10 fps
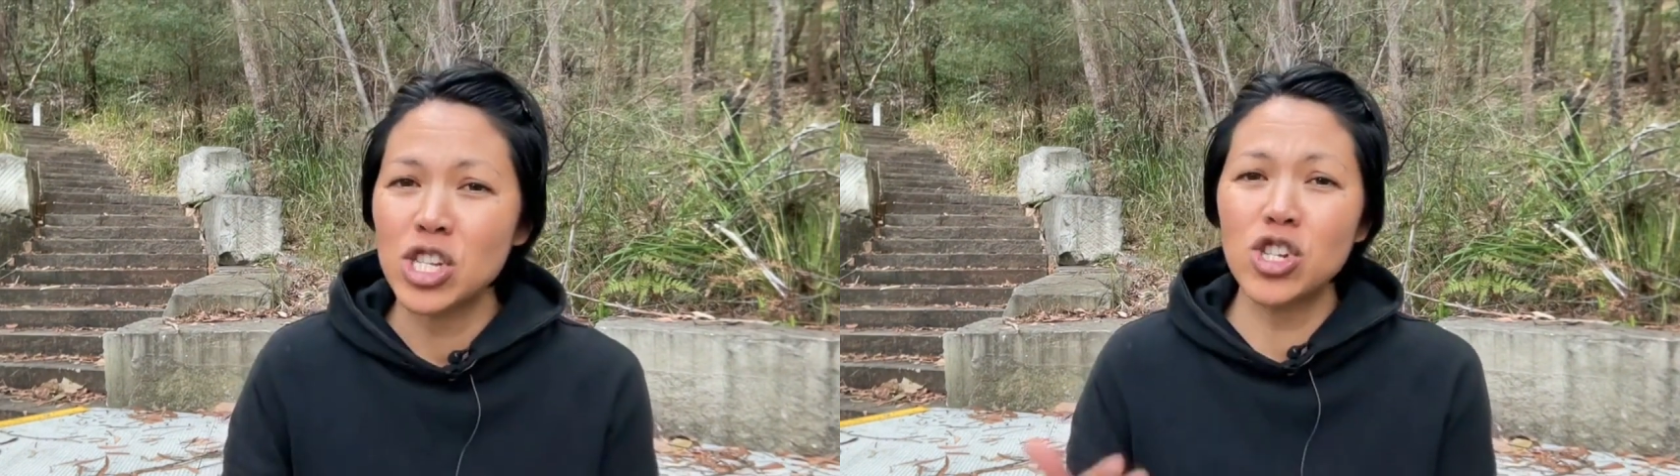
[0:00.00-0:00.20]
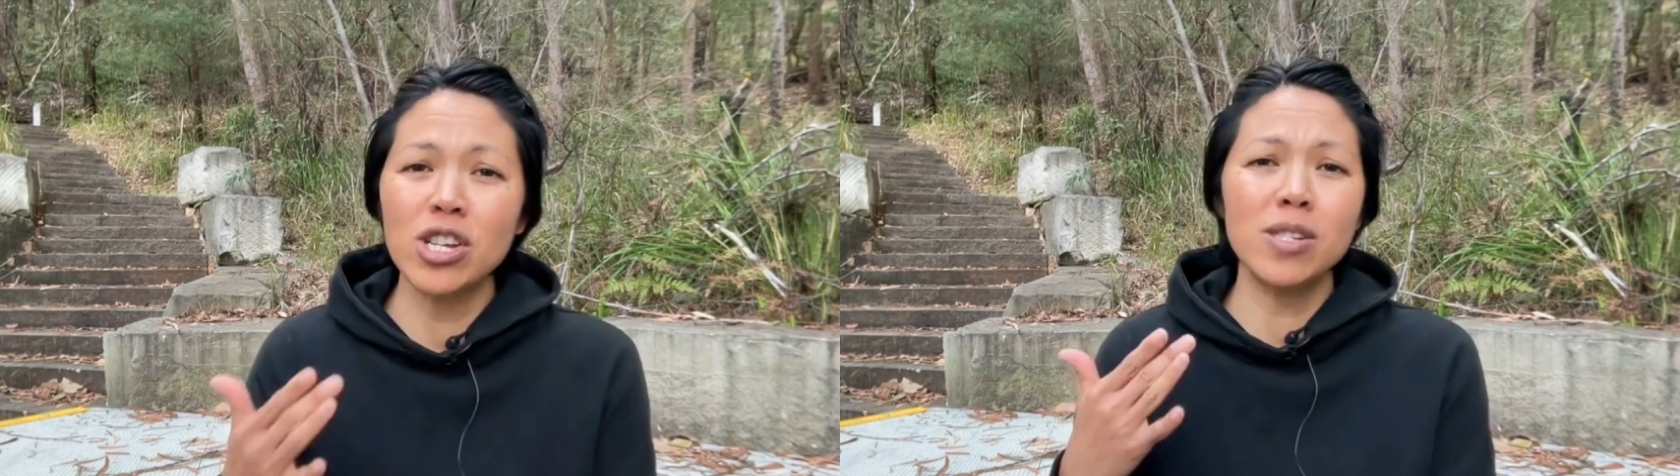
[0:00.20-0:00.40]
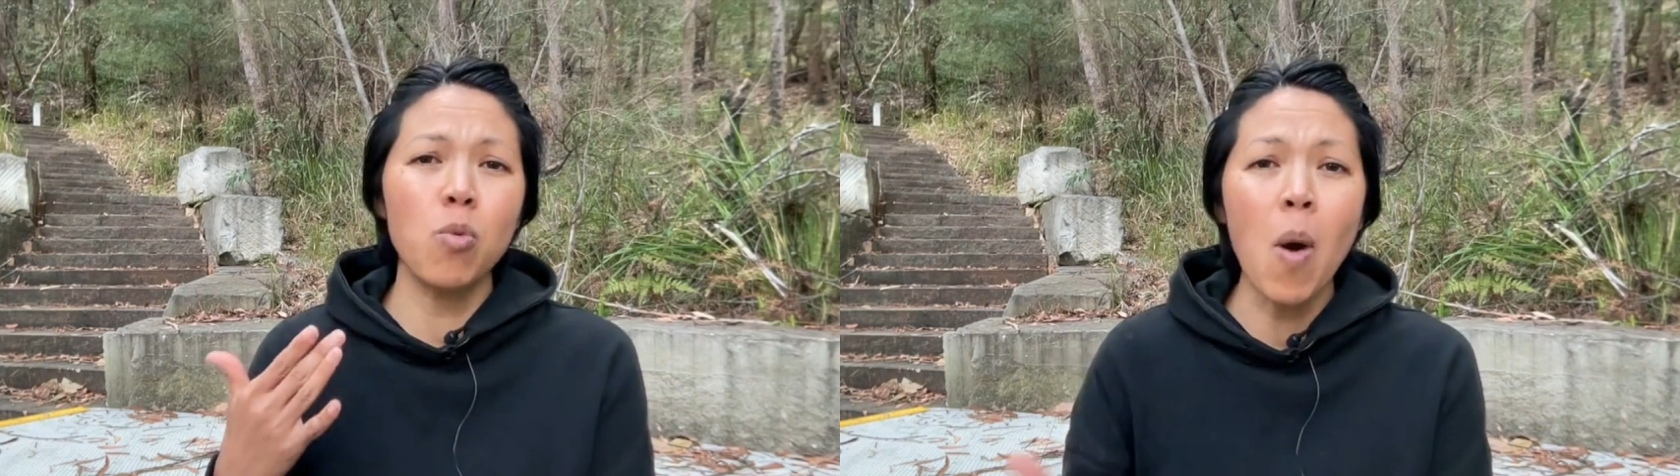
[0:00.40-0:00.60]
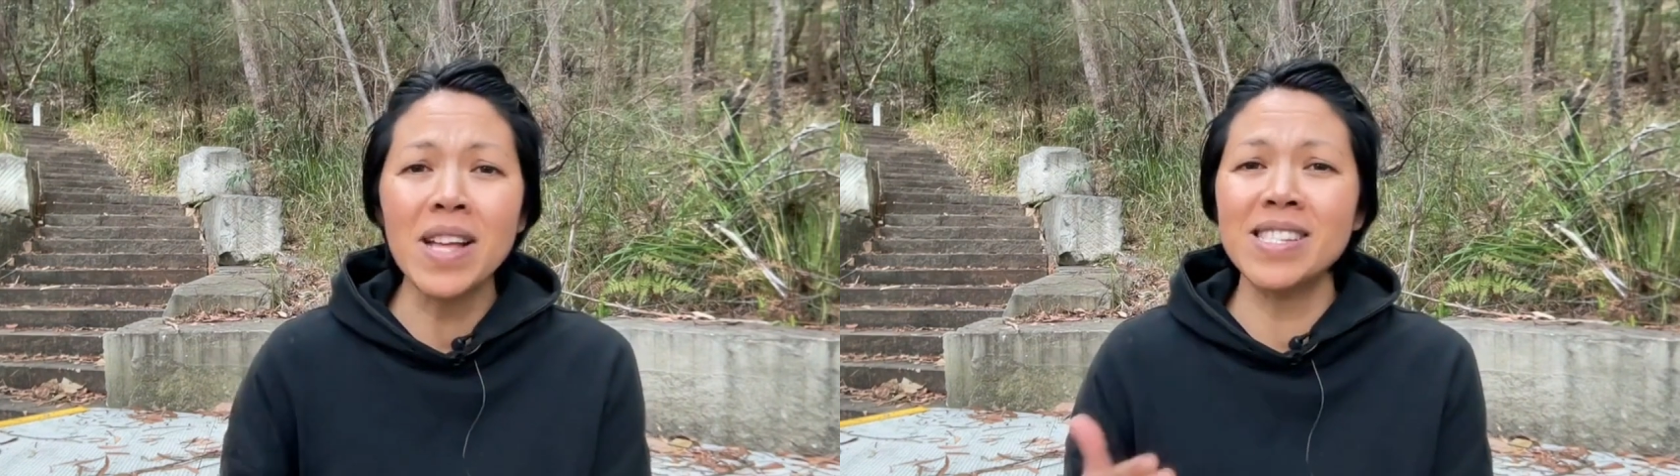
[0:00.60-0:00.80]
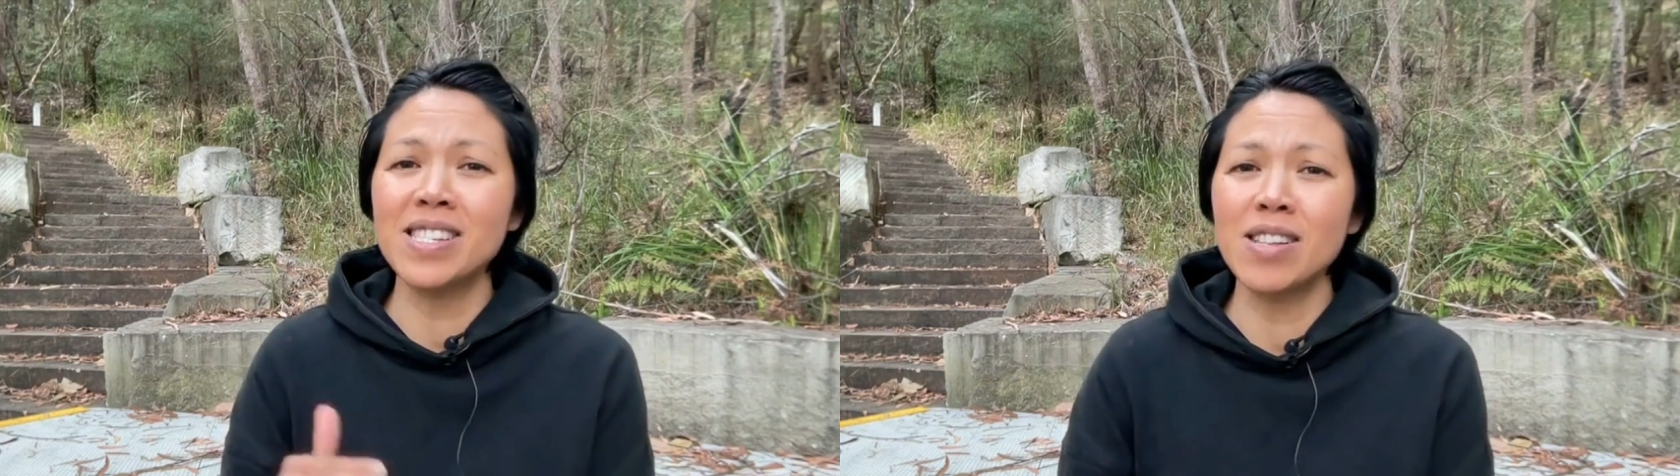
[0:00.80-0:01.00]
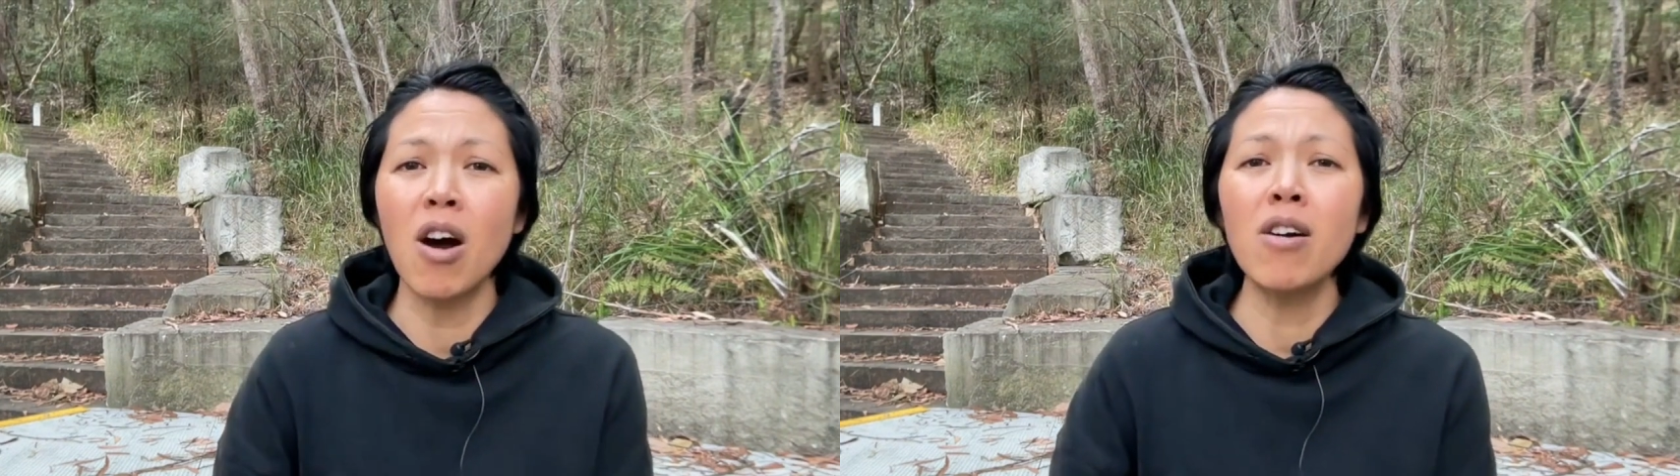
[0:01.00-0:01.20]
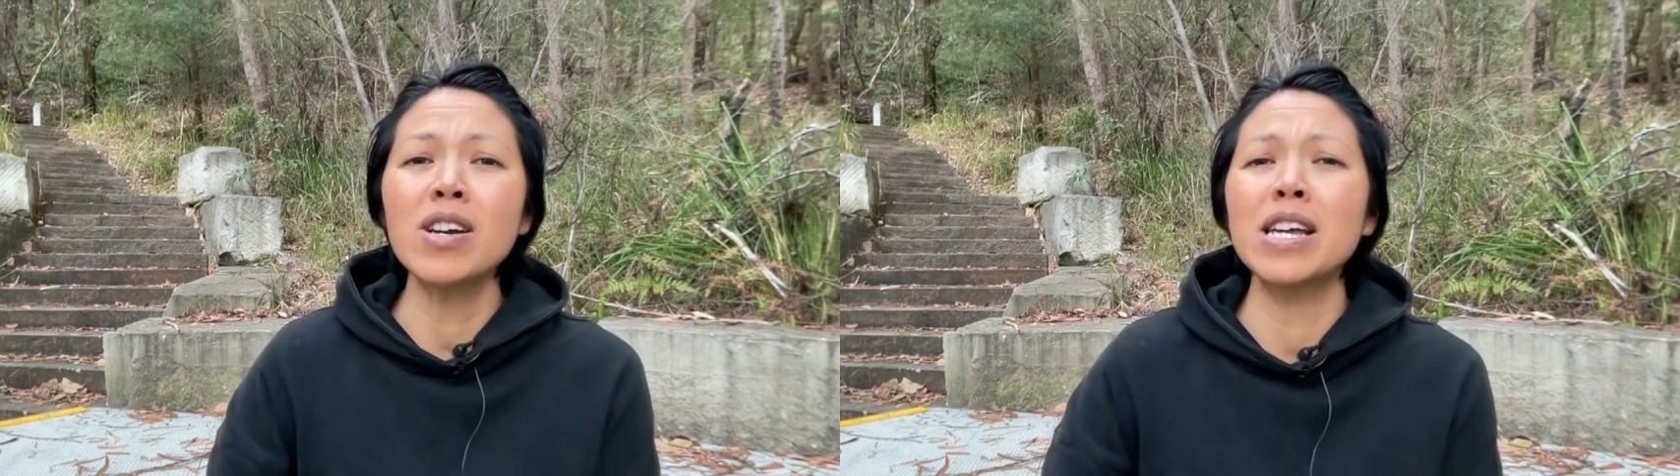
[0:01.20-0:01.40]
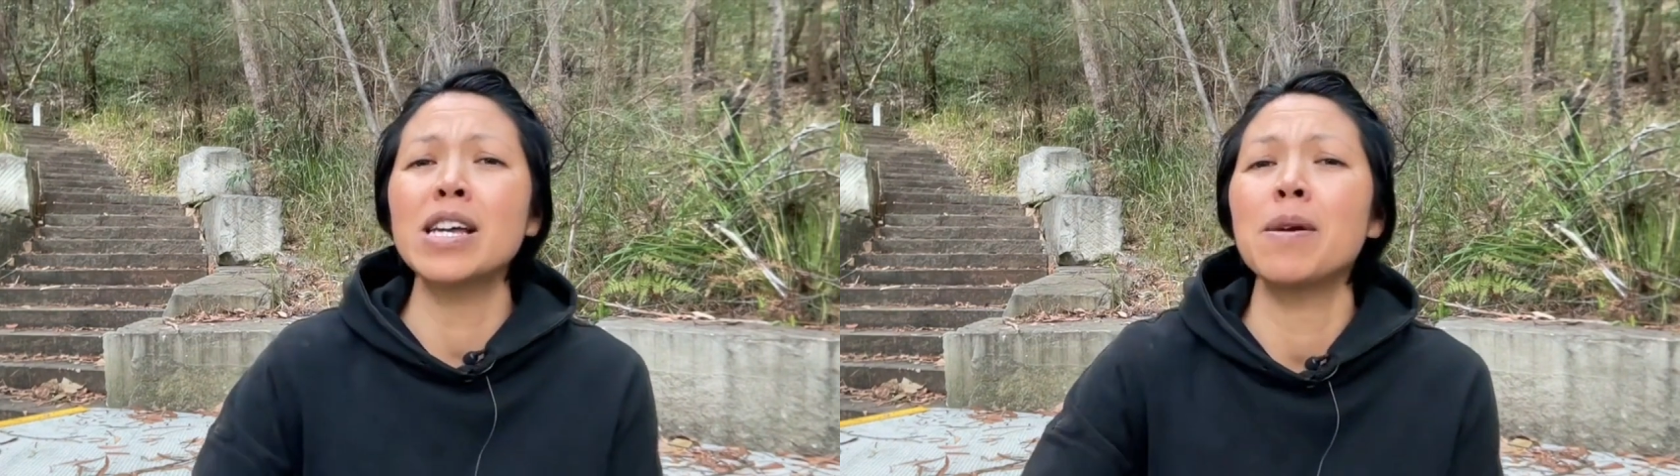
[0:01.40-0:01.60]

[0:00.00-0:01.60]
Just one song can